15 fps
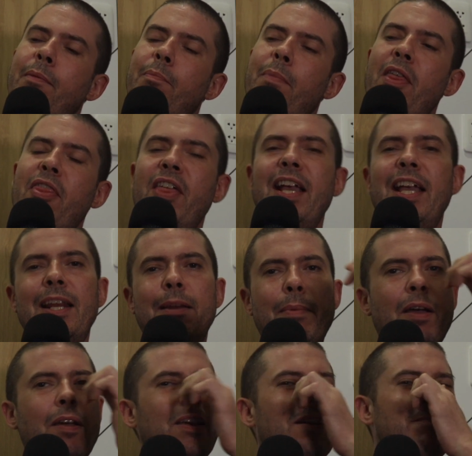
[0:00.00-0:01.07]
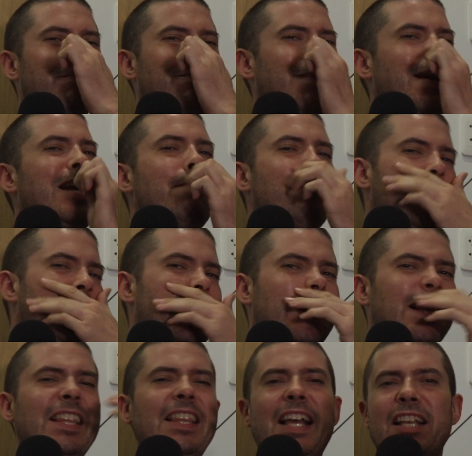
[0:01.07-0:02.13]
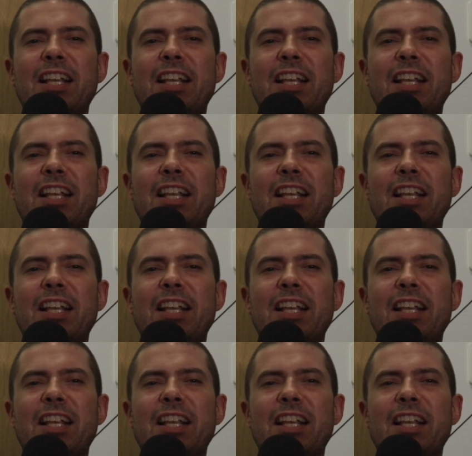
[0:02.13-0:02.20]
But thinking about it, maybe